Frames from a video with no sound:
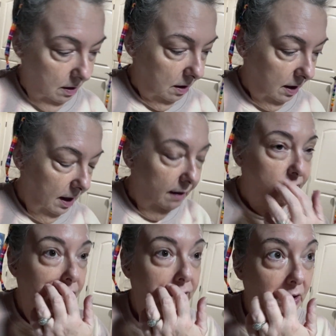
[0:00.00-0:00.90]
I have
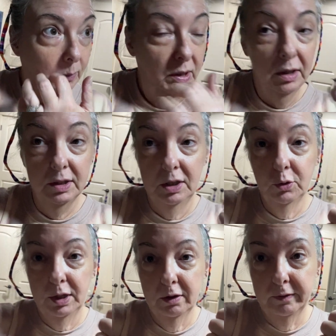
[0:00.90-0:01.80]
to film the Artsy
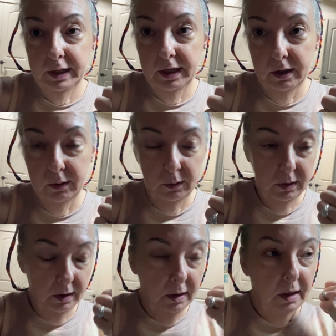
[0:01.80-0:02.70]
Trio video
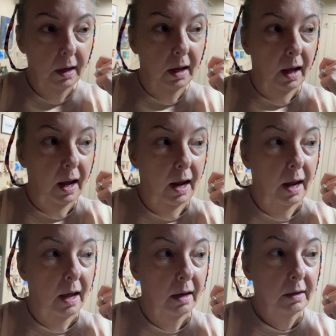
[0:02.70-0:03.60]

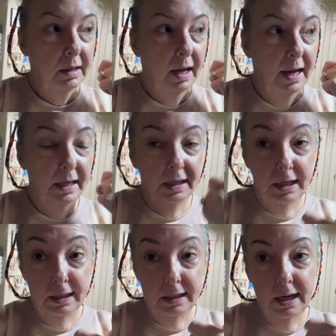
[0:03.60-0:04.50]
and edit
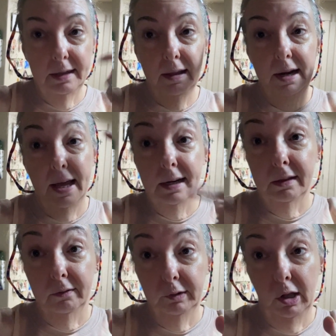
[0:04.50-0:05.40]
it and then edit
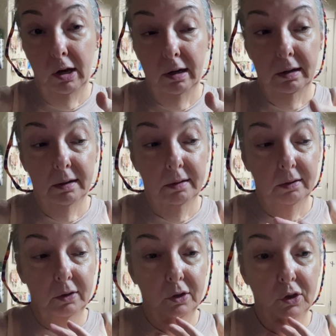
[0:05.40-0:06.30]
the vlog
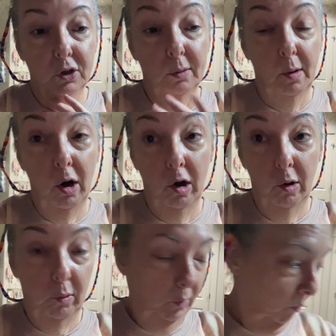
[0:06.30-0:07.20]
tomorrow.